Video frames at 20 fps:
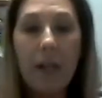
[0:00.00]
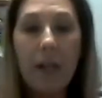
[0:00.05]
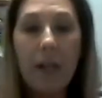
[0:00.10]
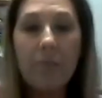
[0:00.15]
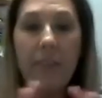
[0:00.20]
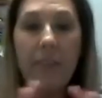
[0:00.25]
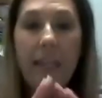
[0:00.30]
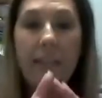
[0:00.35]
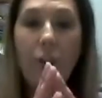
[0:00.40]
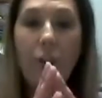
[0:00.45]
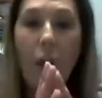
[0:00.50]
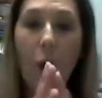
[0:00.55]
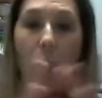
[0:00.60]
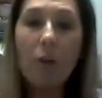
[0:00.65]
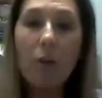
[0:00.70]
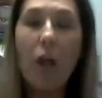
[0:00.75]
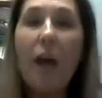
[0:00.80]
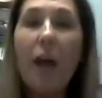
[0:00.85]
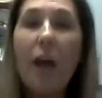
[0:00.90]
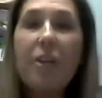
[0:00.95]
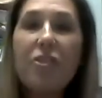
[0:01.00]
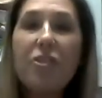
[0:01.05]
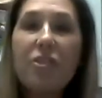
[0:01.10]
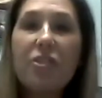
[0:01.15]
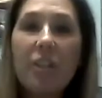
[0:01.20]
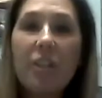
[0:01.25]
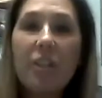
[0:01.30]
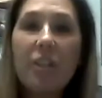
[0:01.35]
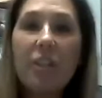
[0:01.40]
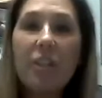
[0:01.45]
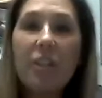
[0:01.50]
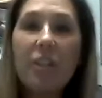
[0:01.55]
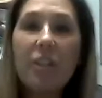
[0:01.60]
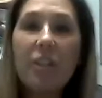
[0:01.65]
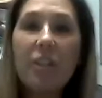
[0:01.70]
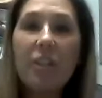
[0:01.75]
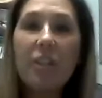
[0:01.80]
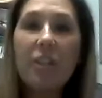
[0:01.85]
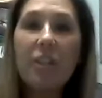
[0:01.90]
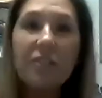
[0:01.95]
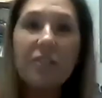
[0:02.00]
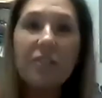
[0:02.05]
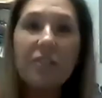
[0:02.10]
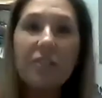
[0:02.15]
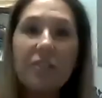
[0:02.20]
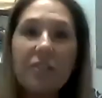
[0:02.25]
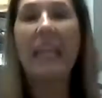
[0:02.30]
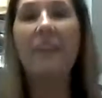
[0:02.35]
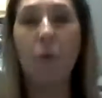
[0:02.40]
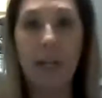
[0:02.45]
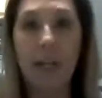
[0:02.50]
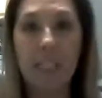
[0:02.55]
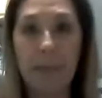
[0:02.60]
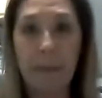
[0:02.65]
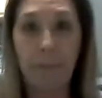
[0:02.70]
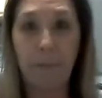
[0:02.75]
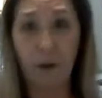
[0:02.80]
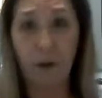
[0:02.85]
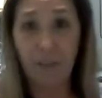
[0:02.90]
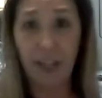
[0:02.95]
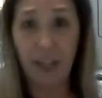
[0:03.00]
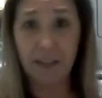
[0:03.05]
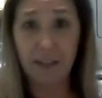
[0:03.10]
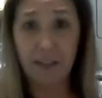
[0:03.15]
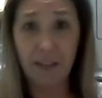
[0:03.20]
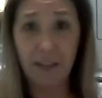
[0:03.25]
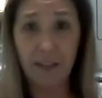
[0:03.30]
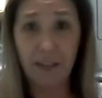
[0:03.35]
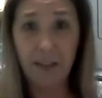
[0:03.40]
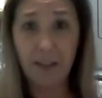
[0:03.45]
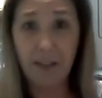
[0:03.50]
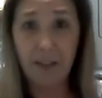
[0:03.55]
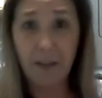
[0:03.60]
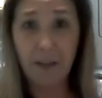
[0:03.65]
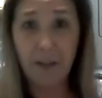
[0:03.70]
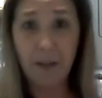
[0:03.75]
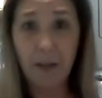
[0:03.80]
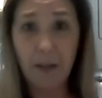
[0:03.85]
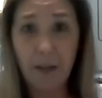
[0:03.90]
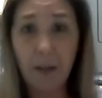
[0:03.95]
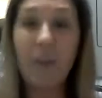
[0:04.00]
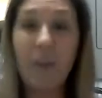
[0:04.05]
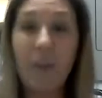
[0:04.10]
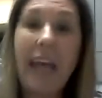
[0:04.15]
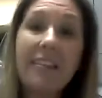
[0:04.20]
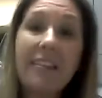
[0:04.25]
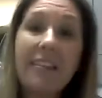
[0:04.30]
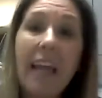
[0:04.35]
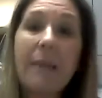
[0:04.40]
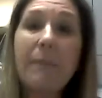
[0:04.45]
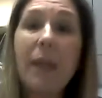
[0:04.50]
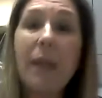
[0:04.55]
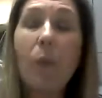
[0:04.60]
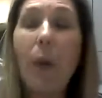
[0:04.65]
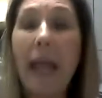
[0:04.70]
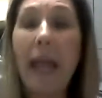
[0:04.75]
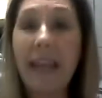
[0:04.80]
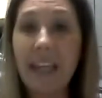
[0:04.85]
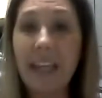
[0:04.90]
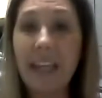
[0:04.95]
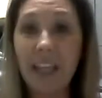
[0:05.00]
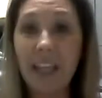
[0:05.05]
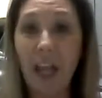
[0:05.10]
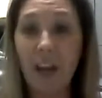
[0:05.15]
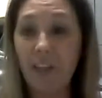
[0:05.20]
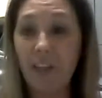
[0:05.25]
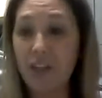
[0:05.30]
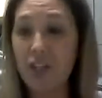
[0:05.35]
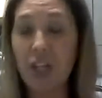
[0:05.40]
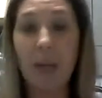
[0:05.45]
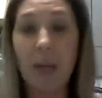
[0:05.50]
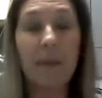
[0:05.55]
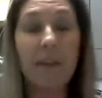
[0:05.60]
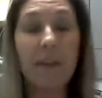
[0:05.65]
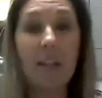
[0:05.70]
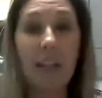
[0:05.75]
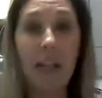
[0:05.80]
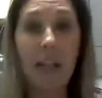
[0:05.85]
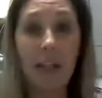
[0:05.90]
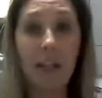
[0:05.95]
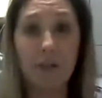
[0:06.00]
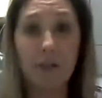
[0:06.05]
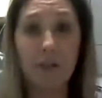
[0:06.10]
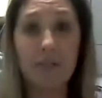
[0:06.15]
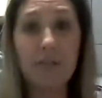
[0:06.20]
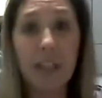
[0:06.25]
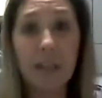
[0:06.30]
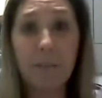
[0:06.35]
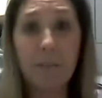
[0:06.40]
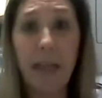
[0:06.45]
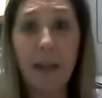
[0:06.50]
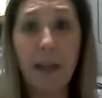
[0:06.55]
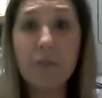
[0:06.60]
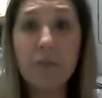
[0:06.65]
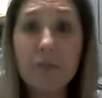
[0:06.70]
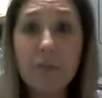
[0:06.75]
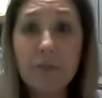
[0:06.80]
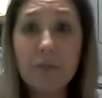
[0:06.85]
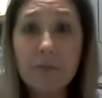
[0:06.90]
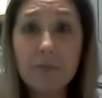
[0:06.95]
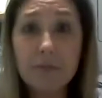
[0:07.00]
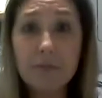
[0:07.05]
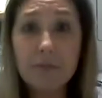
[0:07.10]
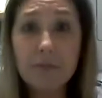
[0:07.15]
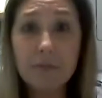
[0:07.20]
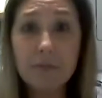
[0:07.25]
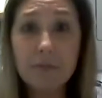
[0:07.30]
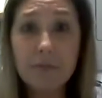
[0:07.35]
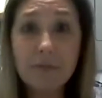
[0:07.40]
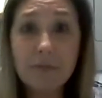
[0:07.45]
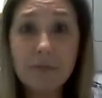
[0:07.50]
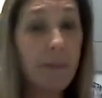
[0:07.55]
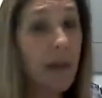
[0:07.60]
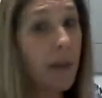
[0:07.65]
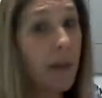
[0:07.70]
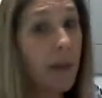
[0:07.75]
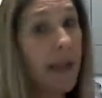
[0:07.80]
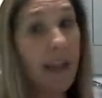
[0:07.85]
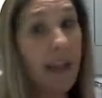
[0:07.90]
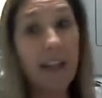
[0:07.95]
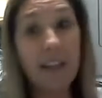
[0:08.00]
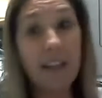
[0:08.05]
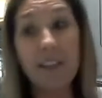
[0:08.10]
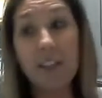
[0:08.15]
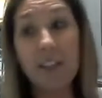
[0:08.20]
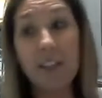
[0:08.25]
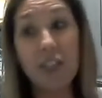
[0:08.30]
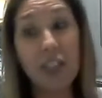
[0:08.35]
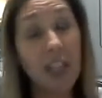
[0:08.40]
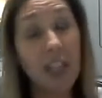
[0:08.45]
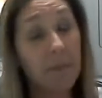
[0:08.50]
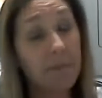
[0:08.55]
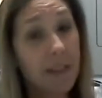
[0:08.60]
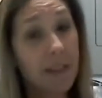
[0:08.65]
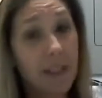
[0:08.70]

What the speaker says: they don't launch their business because they're waiting for it to be perfect. Well, that's like me waiting to go to the gym until I lose 10 pounds. I'm not making it to the gym